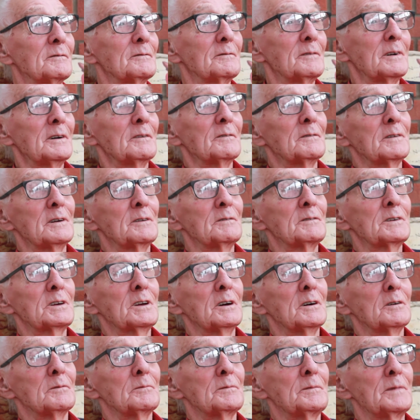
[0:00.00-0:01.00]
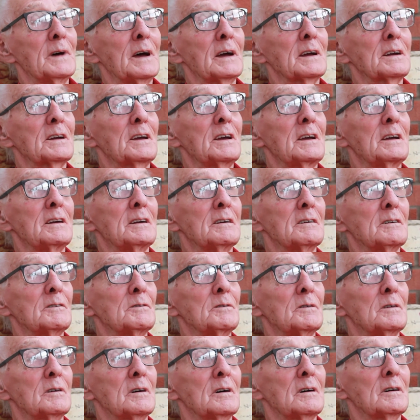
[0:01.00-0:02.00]
And when we got back here,
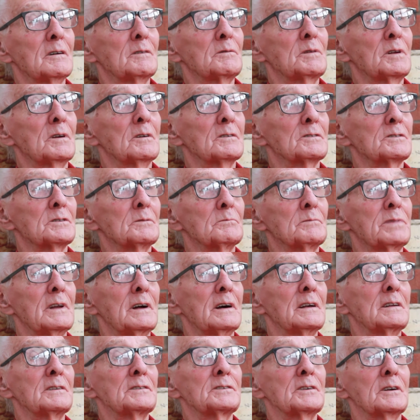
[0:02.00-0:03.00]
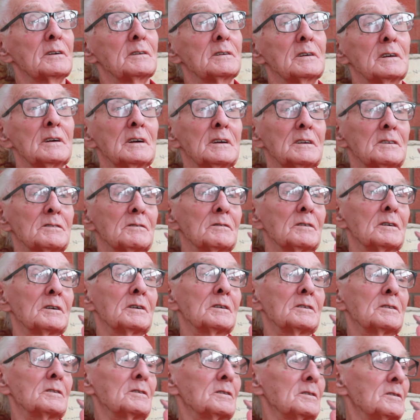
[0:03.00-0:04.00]
I got some plants.
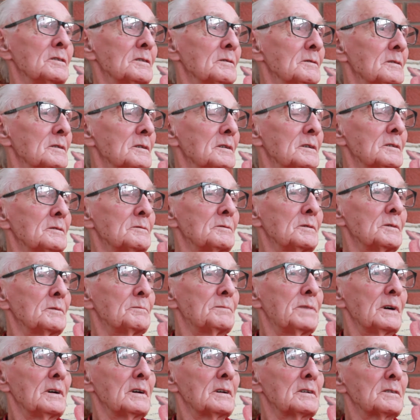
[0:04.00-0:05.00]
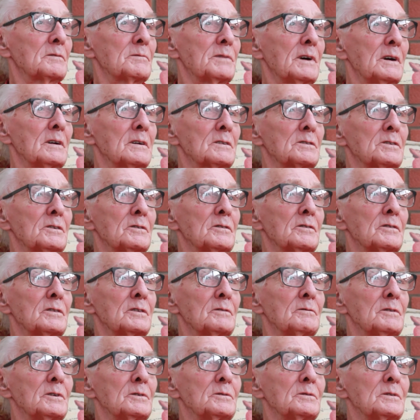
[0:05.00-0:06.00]
We parked over
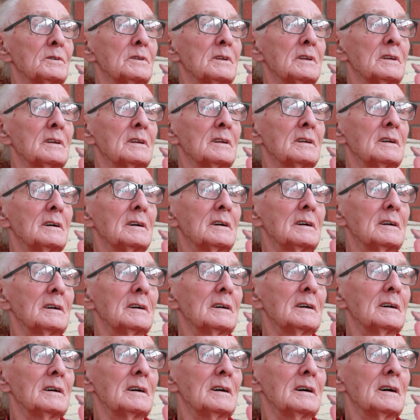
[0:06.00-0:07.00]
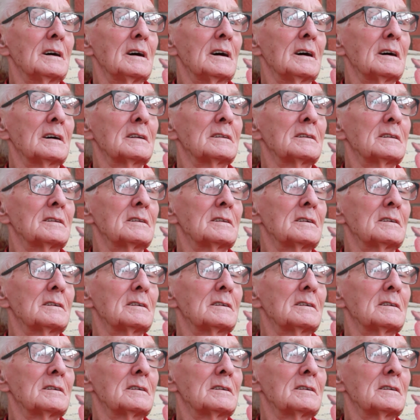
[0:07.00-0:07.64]
the road there, and